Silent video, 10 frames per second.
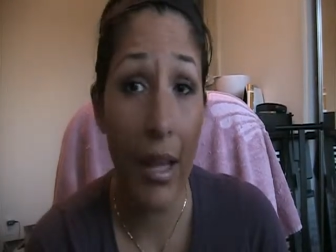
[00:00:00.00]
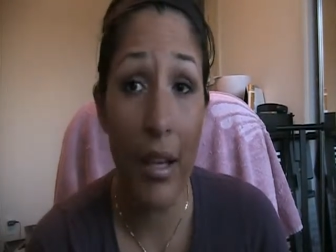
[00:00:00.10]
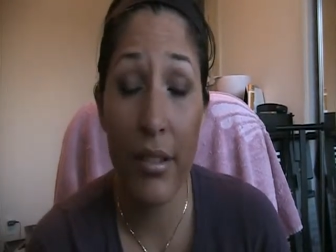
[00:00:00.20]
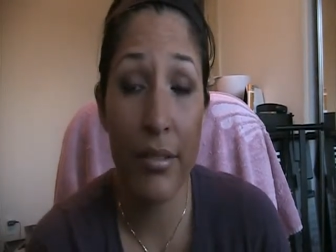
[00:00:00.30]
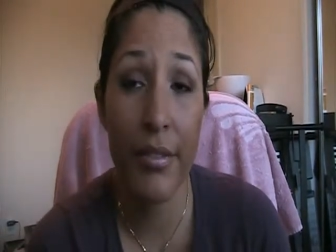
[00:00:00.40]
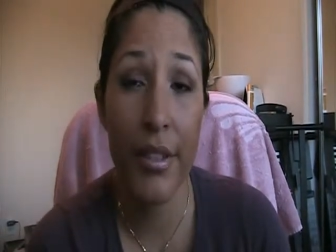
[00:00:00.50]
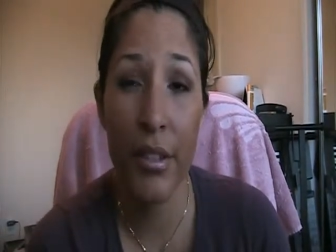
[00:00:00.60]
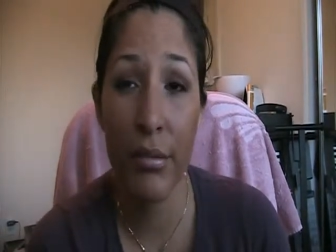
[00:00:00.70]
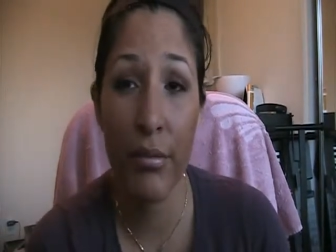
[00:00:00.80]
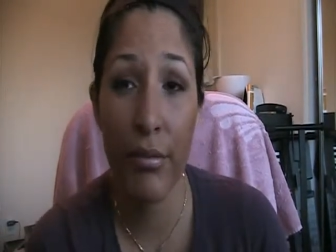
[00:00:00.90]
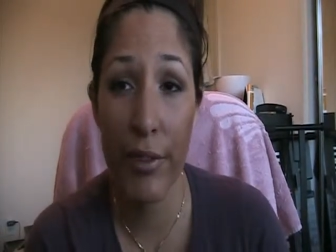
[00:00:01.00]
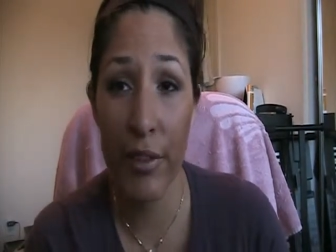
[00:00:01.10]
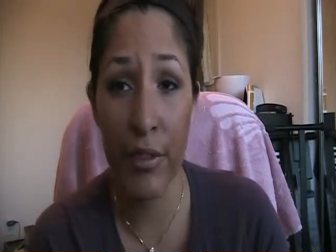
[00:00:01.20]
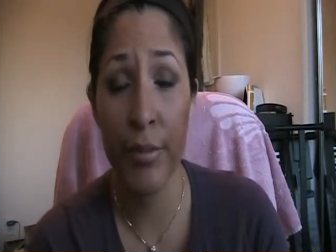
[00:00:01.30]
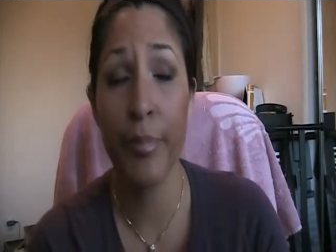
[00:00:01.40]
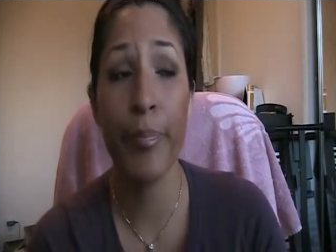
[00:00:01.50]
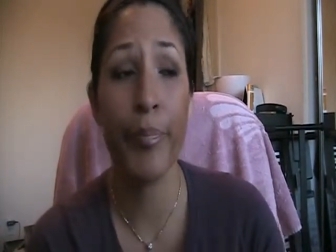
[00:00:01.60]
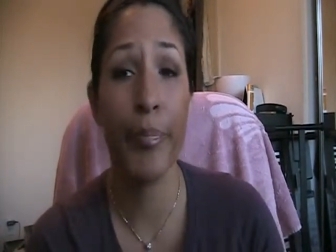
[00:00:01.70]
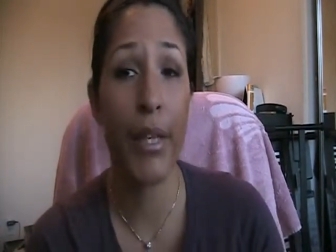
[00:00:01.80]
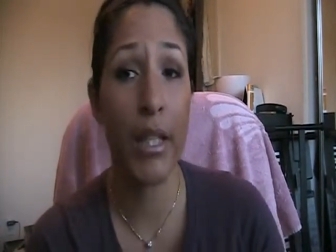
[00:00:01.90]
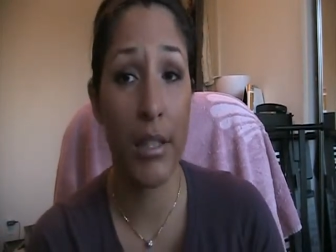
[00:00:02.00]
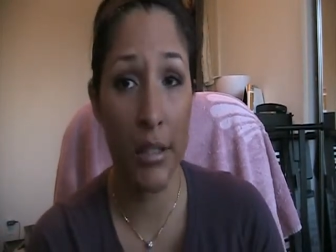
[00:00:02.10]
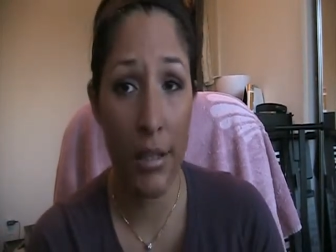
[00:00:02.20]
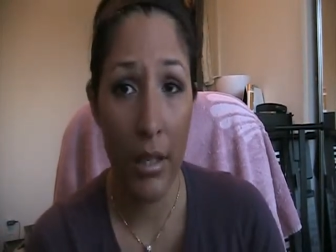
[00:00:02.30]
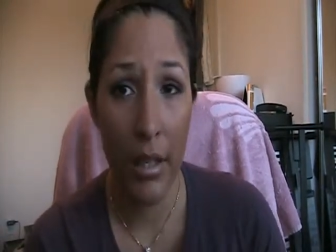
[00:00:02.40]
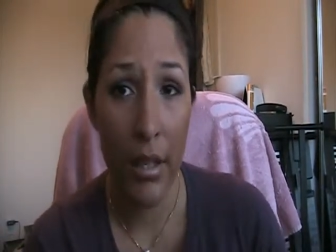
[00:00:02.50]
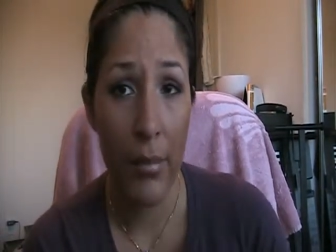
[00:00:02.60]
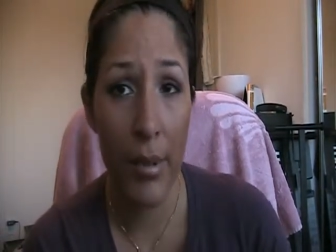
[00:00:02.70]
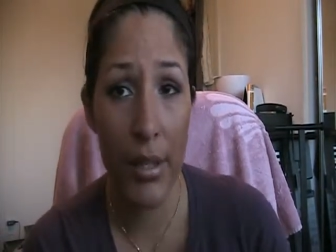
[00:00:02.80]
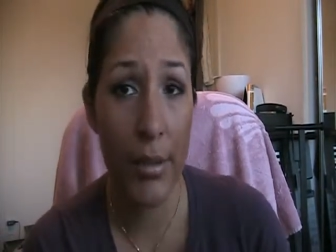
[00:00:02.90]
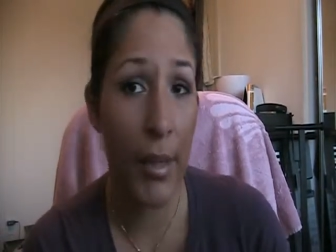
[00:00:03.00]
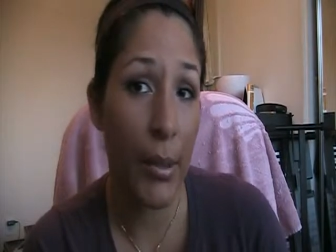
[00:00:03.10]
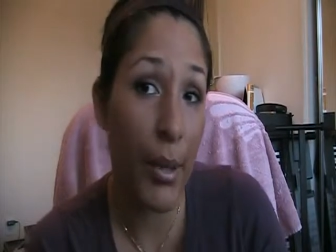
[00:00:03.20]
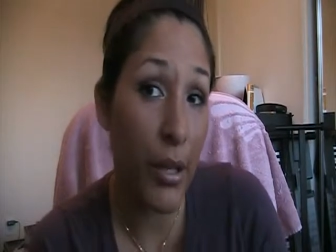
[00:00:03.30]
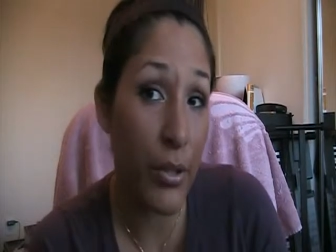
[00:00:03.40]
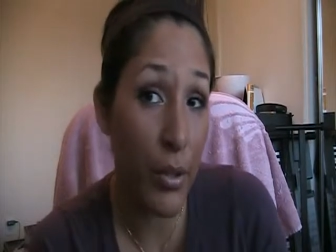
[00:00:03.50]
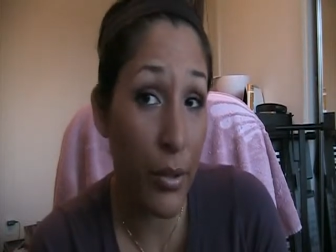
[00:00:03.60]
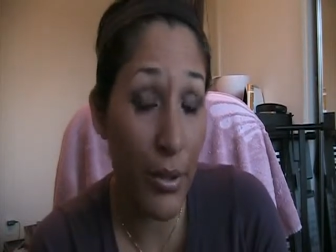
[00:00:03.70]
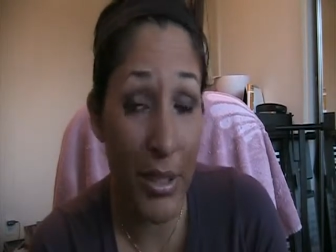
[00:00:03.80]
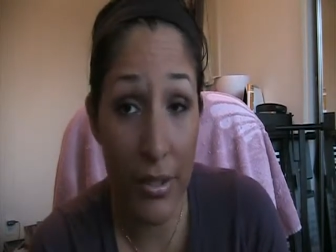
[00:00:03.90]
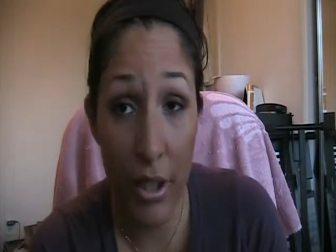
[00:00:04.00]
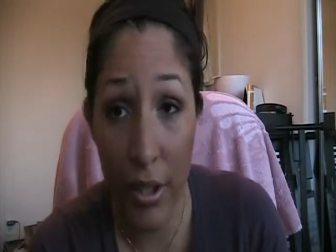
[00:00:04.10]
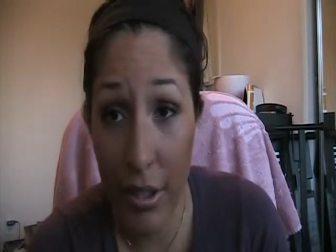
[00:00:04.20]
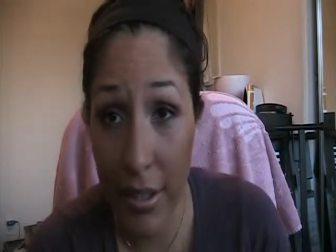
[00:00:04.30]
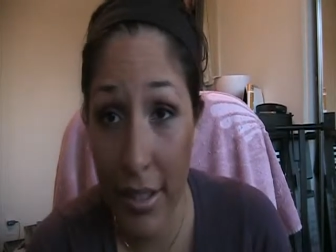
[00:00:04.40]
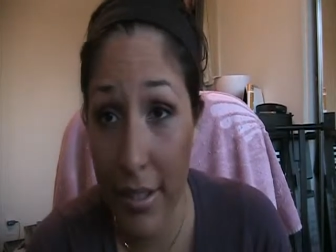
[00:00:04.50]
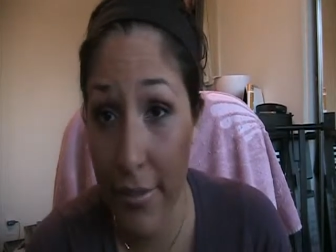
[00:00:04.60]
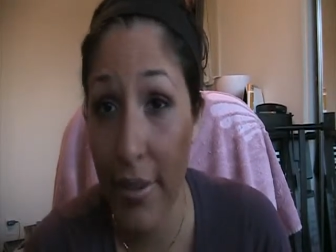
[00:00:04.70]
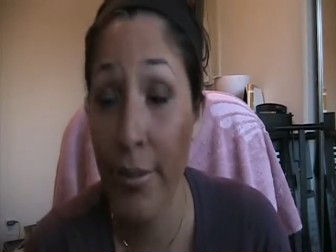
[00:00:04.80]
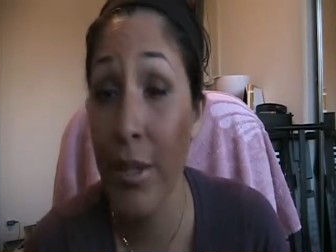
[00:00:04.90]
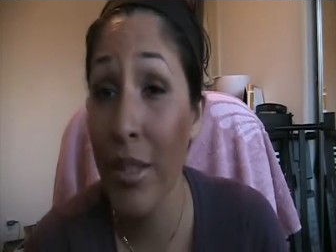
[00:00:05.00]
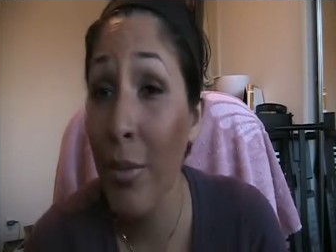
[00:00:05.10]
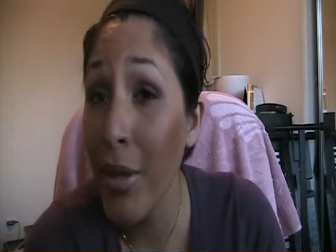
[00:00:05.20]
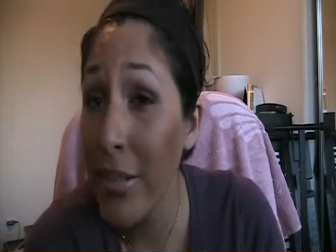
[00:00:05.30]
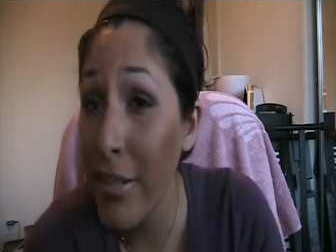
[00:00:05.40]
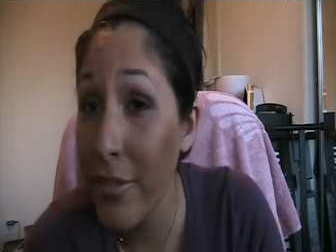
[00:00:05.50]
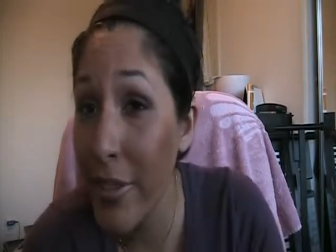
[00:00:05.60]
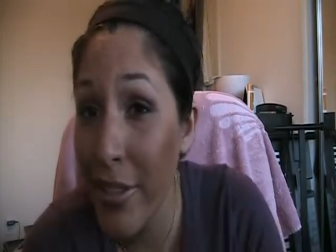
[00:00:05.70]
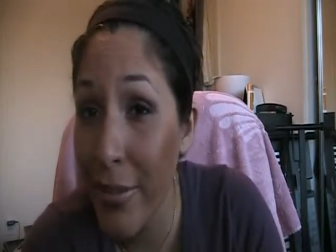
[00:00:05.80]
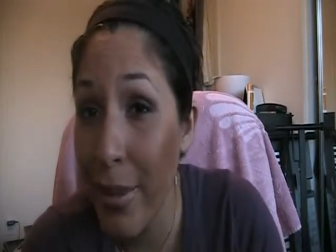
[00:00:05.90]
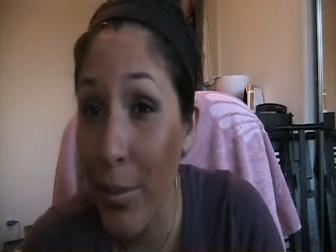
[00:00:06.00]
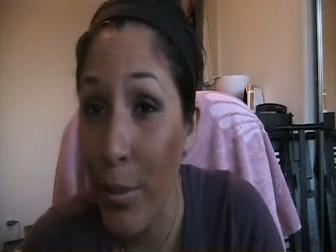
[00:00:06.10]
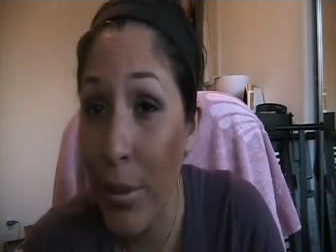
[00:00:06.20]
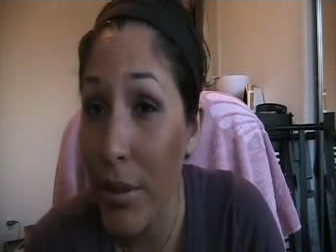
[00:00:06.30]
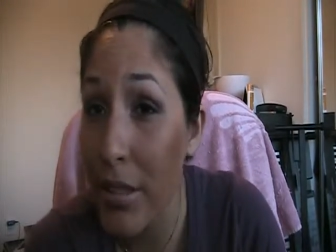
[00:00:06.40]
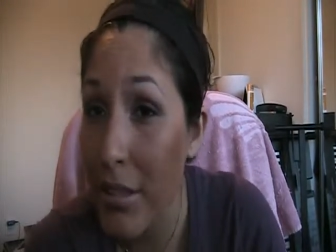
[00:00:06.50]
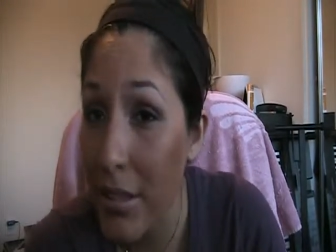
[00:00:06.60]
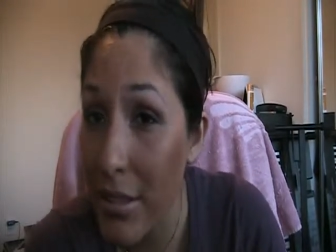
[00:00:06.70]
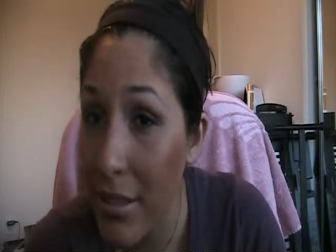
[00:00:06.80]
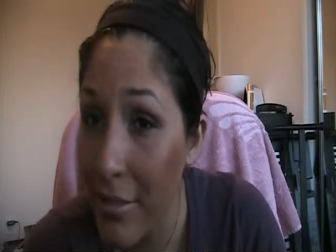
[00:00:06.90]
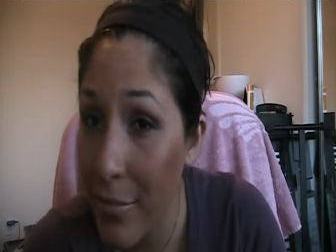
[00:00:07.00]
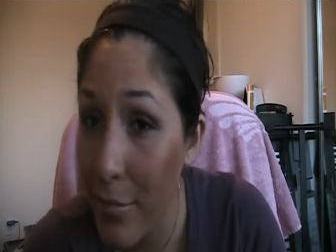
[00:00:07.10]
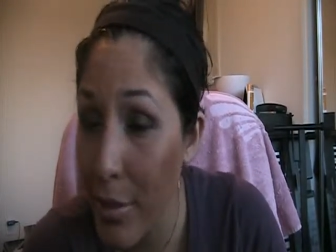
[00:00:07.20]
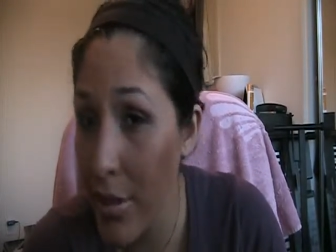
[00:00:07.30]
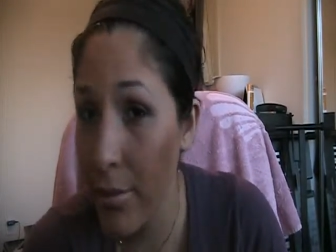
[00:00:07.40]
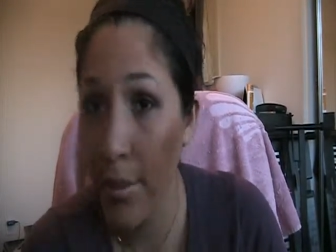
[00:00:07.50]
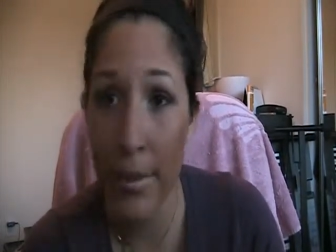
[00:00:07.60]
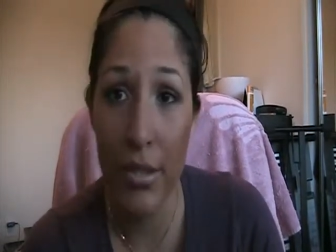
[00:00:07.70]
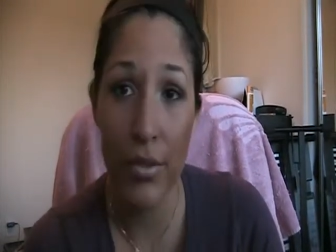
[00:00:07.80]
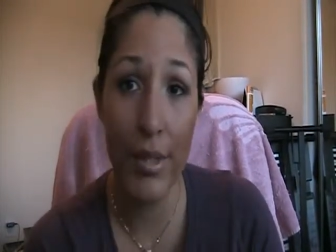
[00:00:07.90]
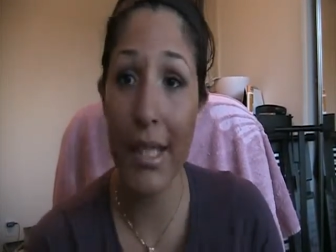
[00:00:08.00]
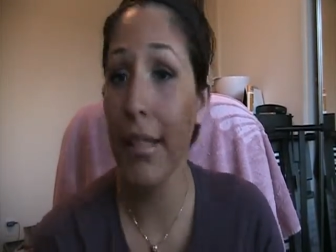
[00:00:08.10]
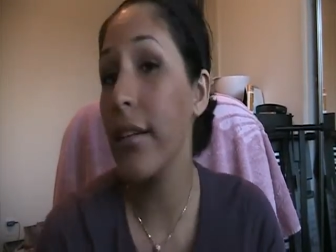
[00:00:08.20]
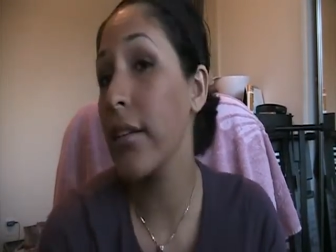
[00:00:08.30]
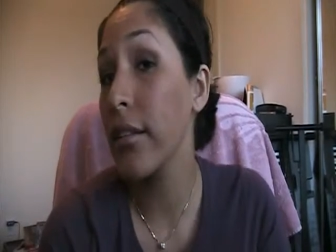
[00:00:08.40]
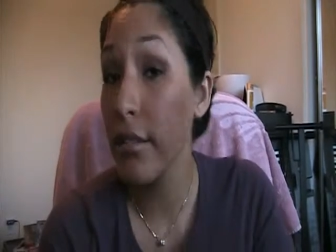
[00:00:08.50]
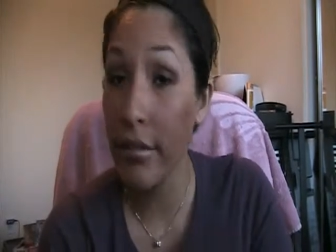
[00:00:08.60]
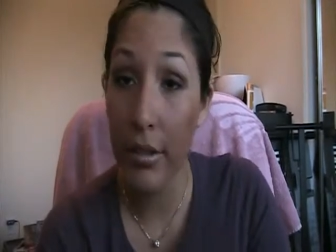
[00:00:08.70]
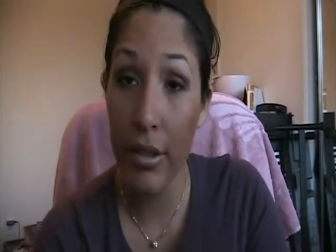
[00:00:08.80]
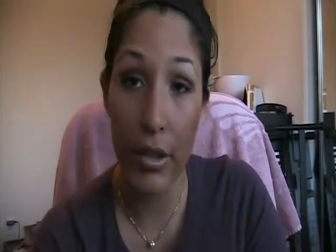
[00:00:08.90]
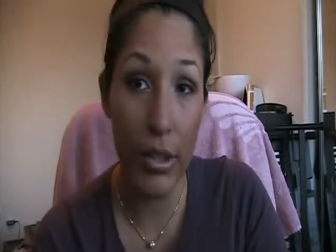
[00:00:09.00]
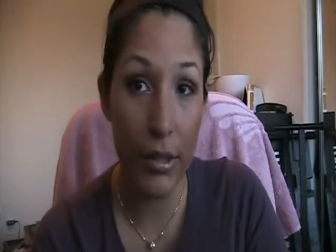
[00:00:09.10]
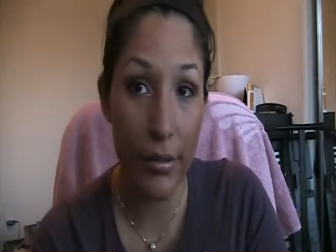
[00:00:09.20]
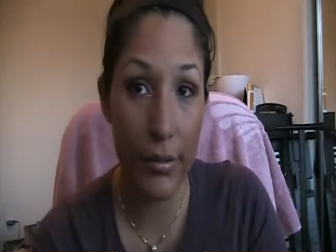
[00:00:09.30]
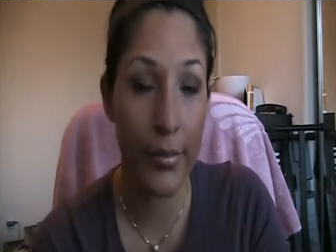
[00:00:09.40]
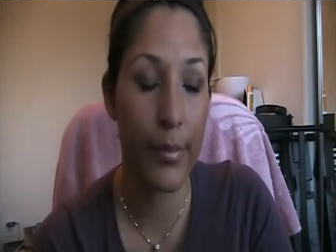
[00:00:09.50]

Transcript: I don't fill, fill them in because my brows are already dark. And if I really wanted to fill them, I would. But sometimes I just like, huh, they're good enough.